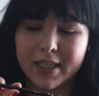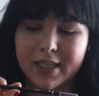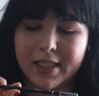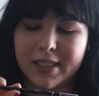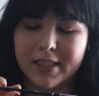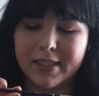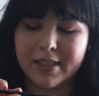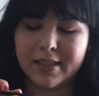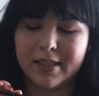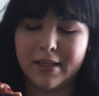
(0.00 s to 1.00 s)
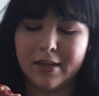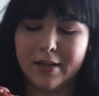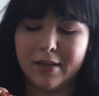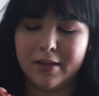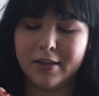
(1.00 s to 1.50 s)
is
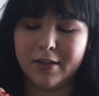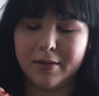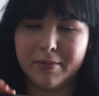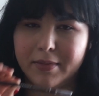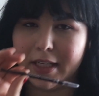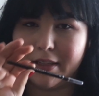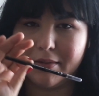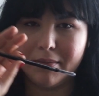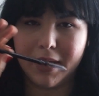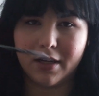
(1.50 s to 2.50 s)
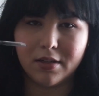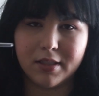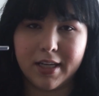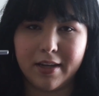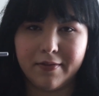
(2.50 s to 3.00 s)
like my
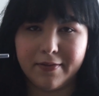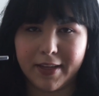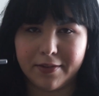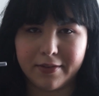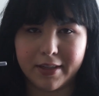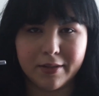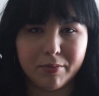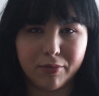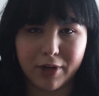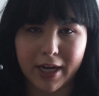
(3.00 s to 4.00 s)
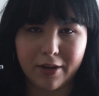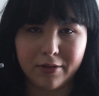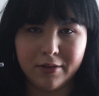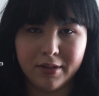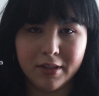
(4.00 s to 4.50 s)
all-time favorite
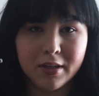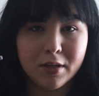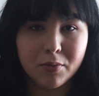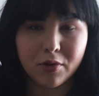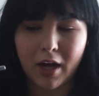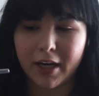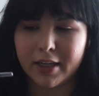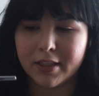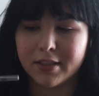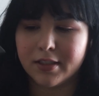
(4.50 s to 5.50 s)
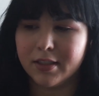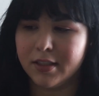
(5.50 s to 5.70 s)
brow product.